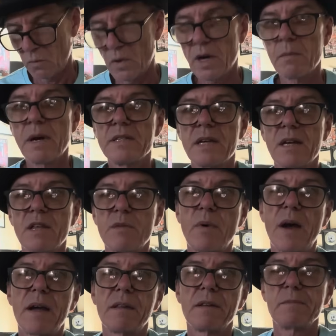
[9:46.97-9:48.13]
wear my Zenith
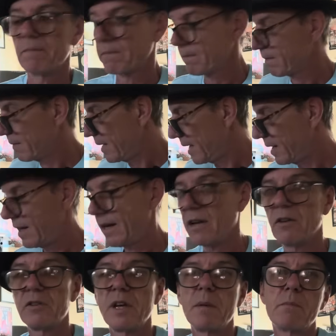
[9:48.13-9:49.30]
Pilot, and it
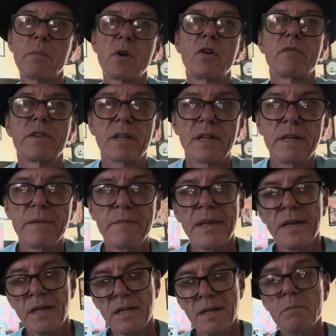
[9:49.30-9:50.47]
held up perfectly.
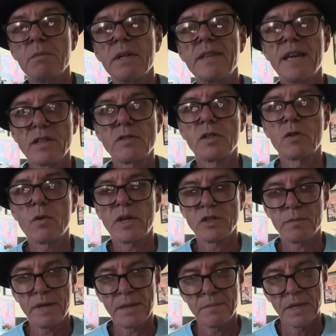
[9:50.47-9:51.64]
But thanks for your
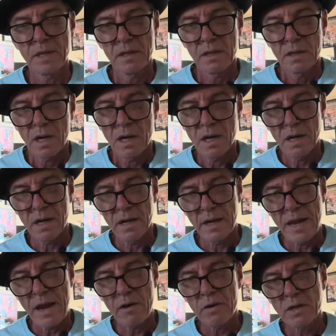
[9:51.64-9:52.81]
question, man.
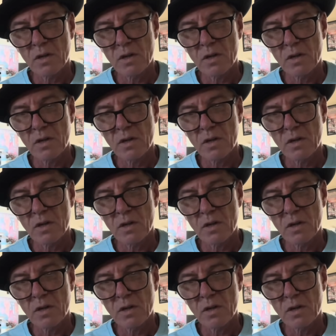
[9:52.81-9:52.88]
Aaron